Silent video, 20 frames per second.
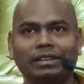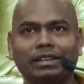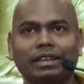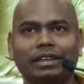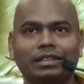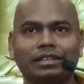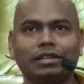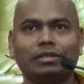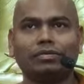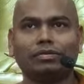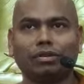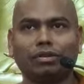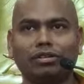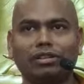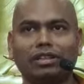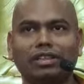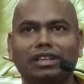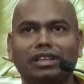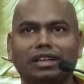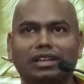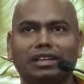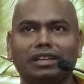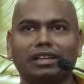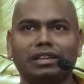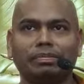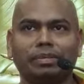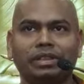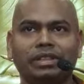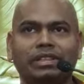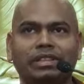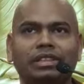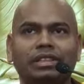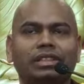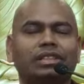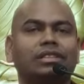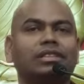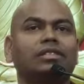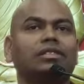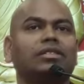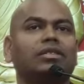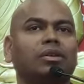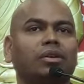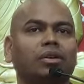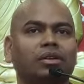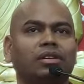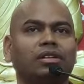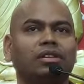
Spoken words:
is the forerunner. It precedes all